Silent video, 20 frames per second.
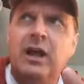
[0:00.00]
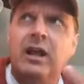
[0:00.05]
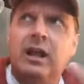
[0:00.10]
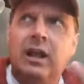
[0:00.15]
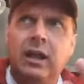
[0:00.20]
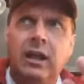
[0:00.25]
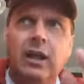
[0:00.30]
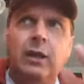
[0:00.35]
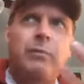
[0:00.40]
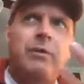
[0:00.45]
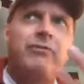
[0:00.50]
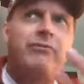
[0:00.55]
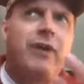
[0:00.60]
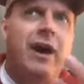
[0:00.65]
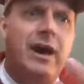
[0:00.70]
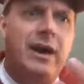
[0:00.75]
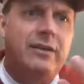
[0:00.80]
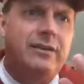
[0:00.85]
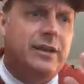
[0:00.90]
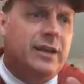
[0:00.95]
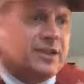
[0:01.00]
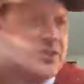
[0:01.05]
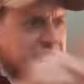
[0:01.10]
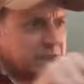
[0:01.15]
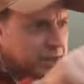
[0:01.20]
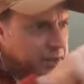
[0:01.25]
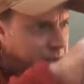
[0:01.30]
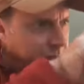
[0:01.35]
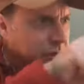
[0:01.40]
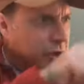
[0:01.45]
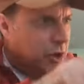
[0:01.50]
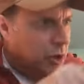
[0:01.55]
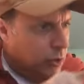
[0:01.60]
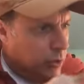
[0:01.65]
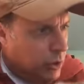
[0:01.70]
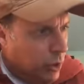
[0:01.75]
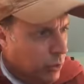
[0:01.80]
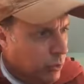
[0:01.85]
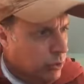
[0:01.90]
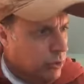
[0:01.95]
let, let me find this, and, you know,
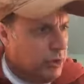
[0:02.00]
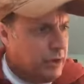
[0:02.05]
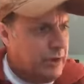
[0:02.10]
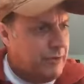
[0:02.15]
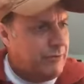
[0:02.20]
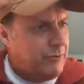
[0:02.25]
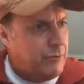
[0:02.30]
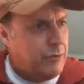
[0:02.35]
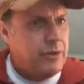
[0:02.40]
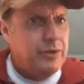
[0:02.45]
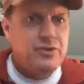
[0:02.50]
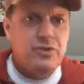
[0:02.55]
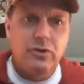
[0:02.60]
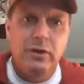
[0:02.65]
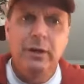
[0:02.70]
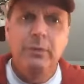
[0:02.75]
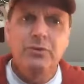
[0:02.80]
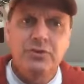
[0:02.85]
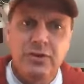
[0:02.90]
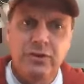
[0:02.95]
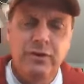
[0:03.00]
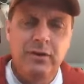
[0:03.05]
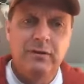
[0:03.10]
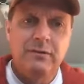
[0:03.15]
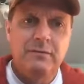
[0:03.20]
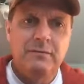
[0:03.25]
go looking for the scripture.